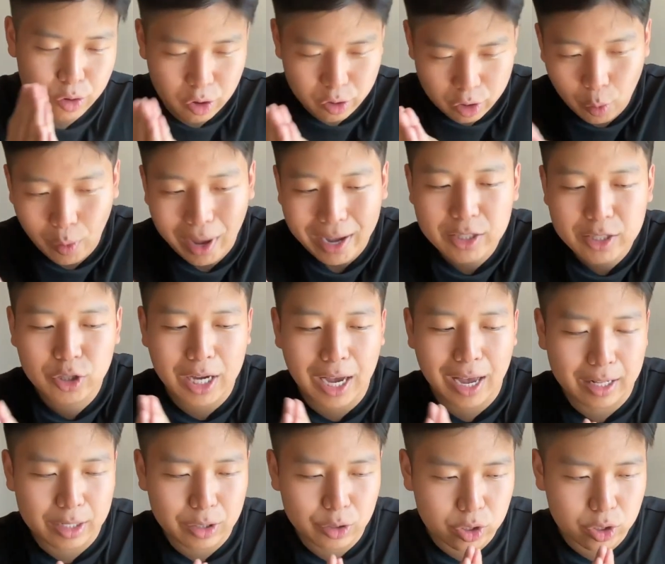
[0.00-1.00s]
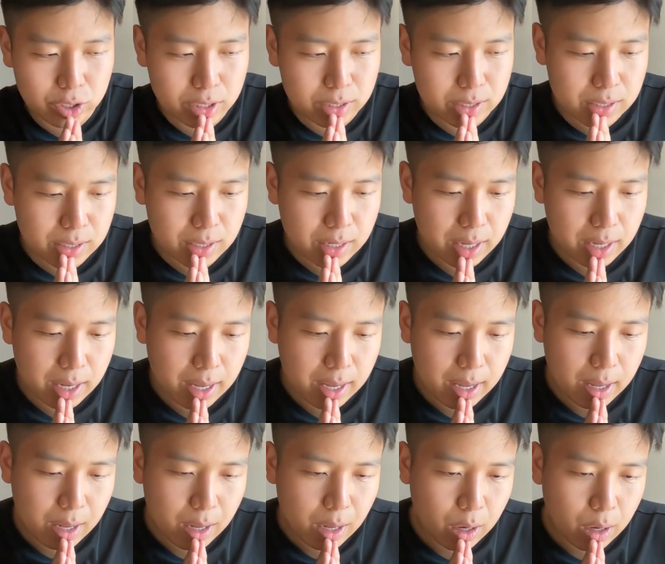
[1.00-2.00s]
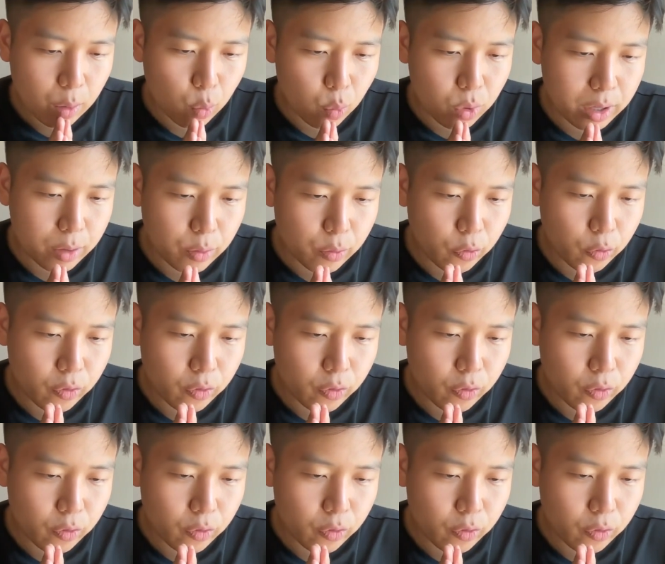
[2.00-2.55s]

UX challenges, we